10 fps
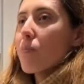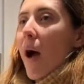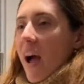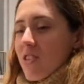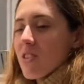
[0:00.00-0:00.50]

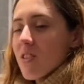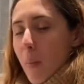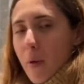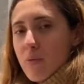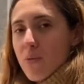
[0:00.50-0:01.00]
passionate
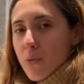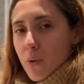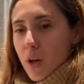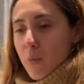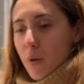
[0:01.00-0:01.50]

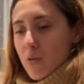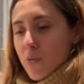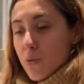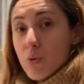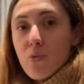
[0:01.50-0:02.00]
about
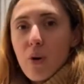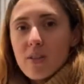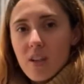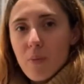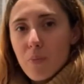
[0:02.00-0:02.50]
food. For
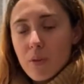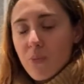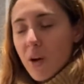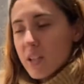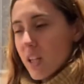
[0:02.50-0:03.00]
example, the
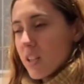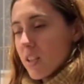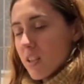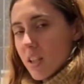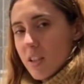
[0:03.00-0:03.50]
fact that I
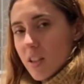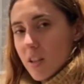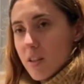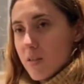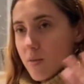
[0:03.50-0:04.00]
didn't eat
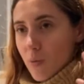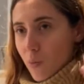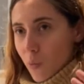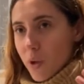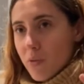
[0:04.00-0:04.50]

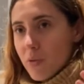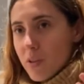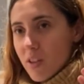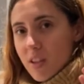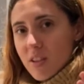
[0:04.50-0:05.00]
one of the
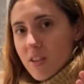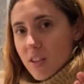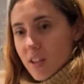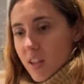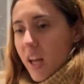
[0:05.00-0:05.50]
reasons I didn't
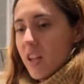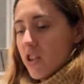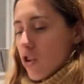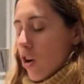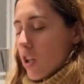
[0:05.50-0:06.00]
eat any
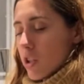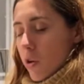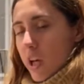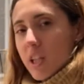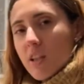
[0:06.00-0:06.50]
chocolate
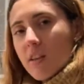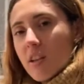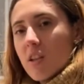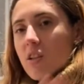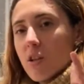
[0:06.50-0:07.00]
or
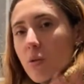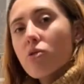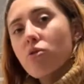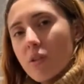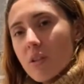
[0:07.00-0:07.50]
anything in the
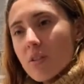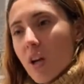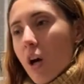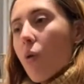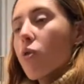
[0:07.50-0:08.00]
groceries
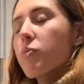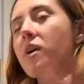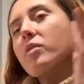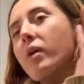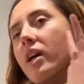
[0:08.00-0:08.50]
was
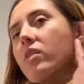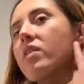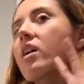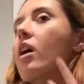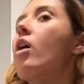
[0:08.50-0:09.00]
because my head was
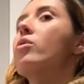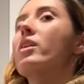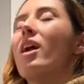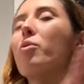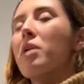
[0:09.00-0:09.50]
like, oh,
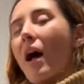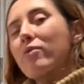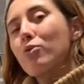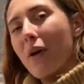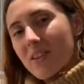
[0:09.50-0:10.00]
then I will have
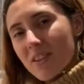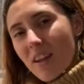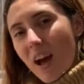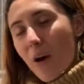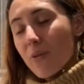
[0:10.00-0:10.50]
to write it
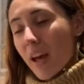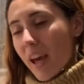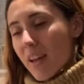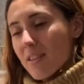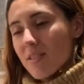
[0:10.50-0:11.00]
down,
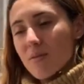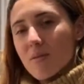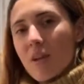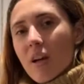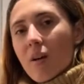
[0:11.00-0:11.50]

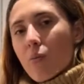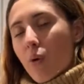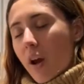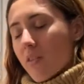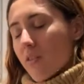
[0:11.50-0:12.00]
and
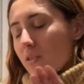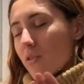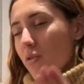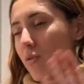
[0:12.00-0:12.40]
breakfast